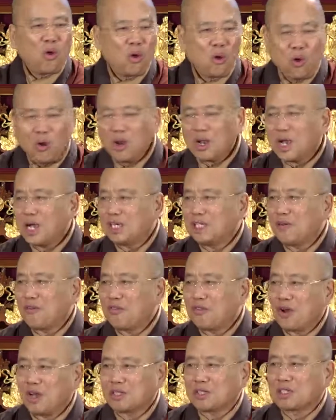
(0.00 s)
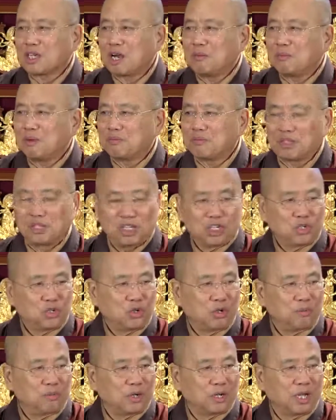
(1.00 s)
all kinds of thoughts come up to
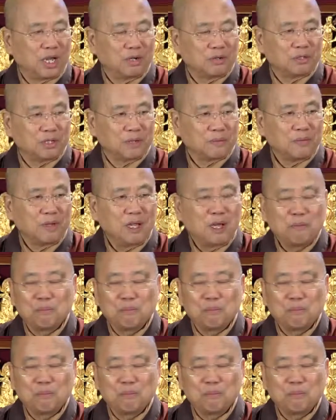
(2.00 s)
disturb your counting.